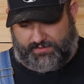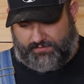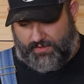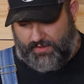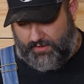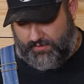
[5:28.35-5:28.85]

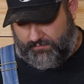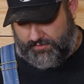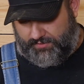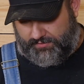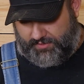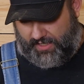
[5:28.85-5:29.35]
So
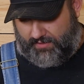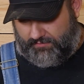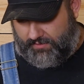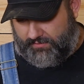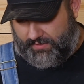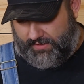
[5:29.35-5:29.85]
when you try
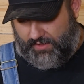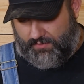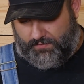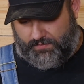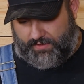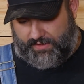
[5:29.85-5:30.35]
rolling
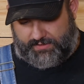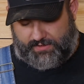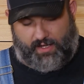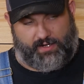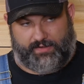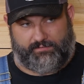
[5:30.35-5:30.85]
oak, it's
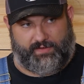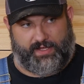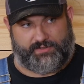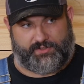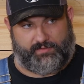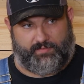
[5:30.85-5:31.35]
not investor